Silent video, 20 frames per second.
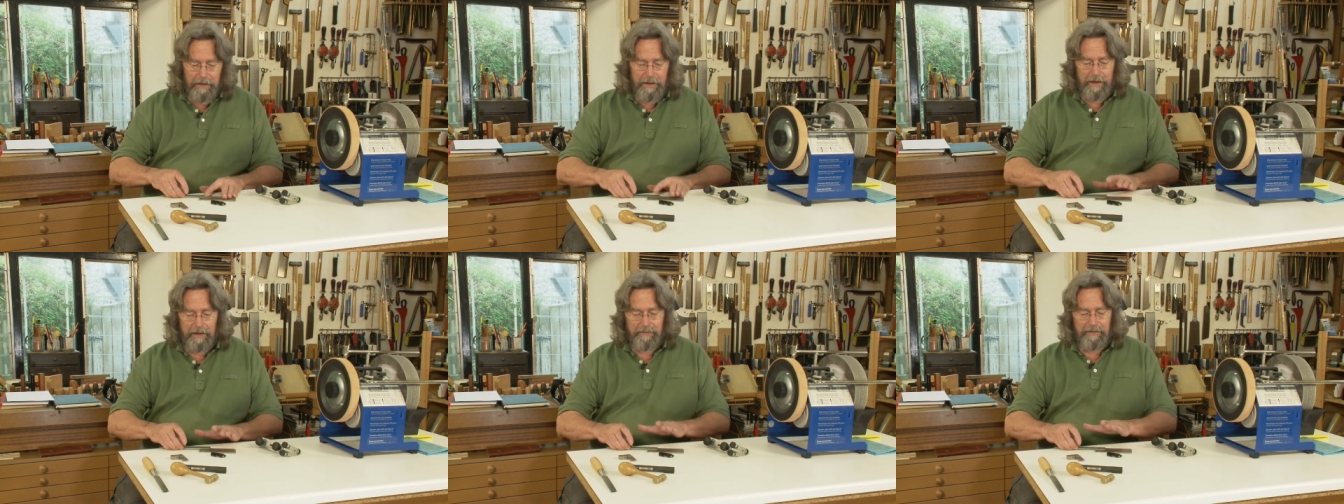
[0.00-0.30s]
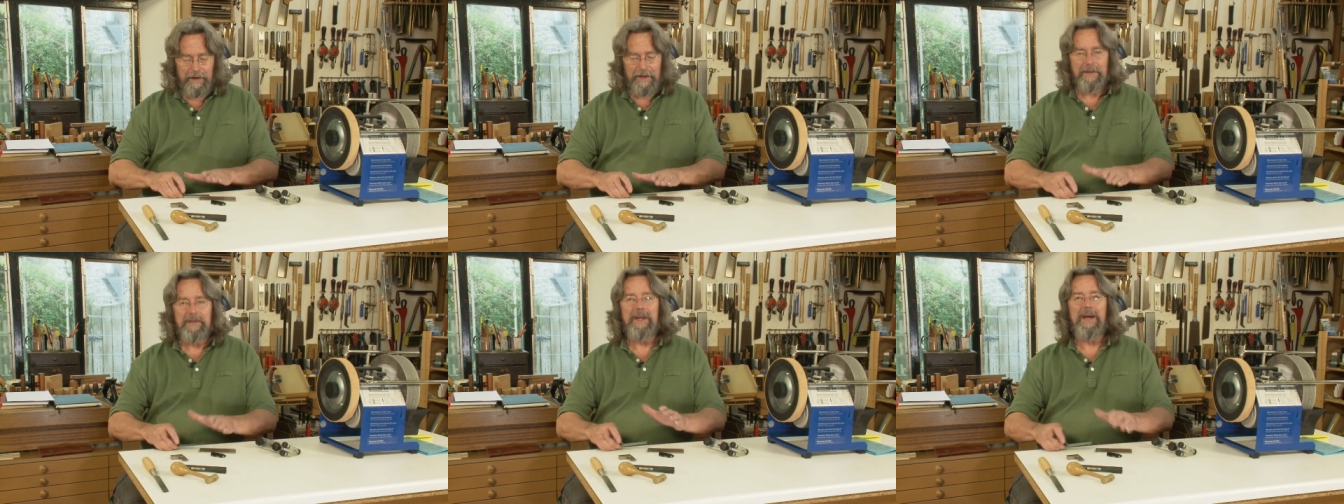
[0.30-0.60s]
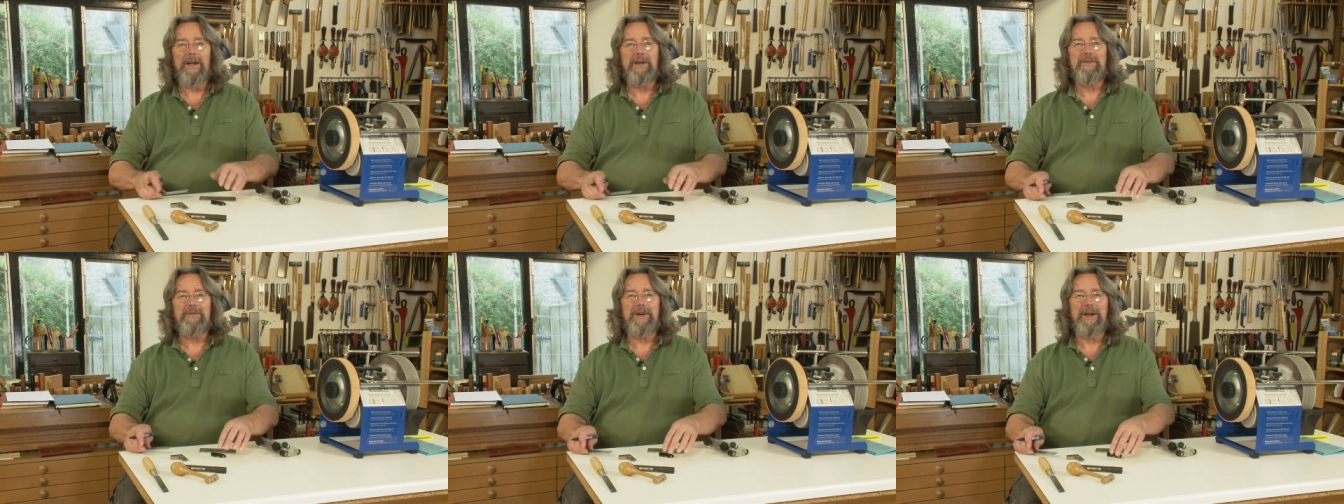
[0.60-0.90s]
I find
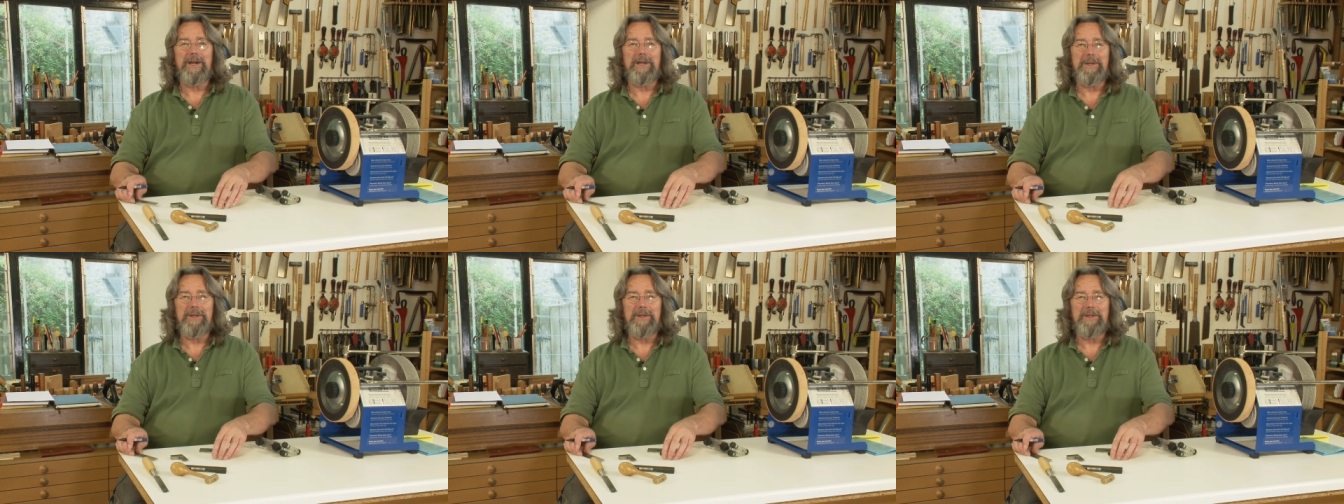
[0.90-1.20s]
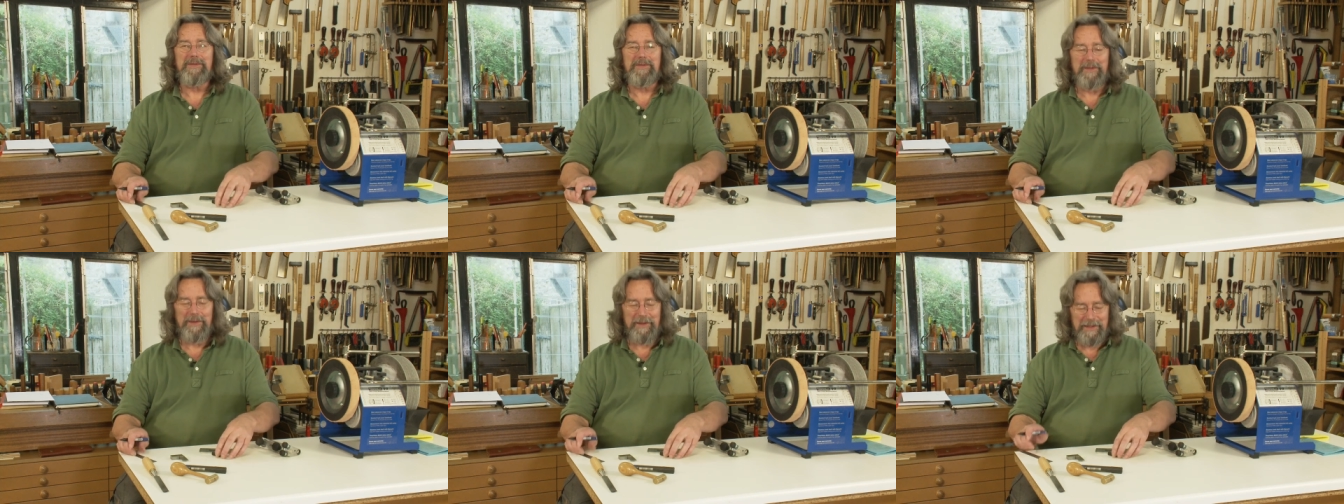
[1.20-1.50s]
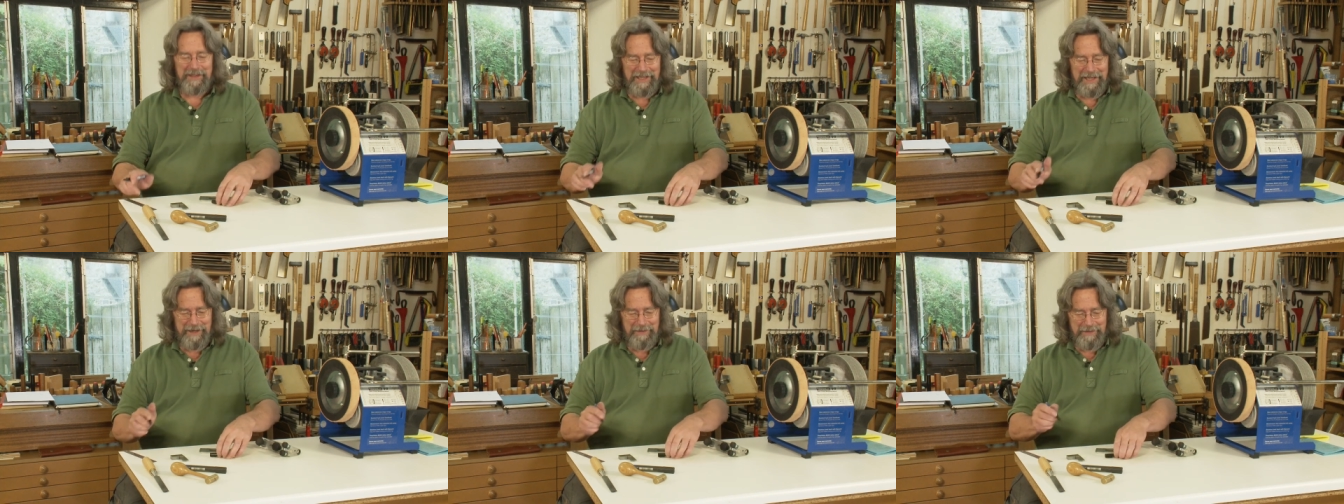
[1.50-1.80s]
that a very useful
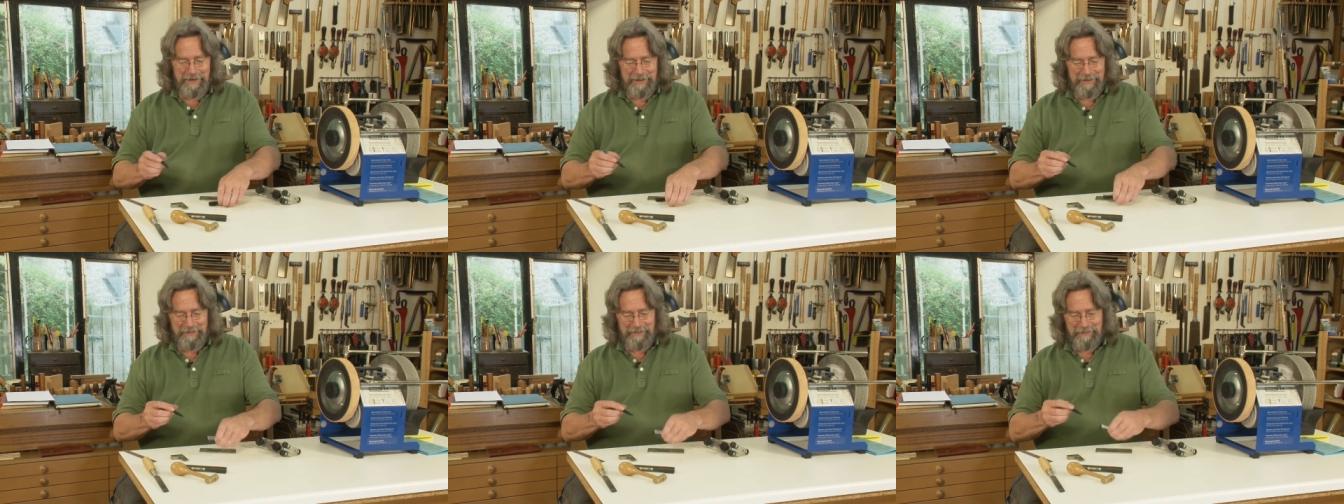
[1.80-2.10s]
tip.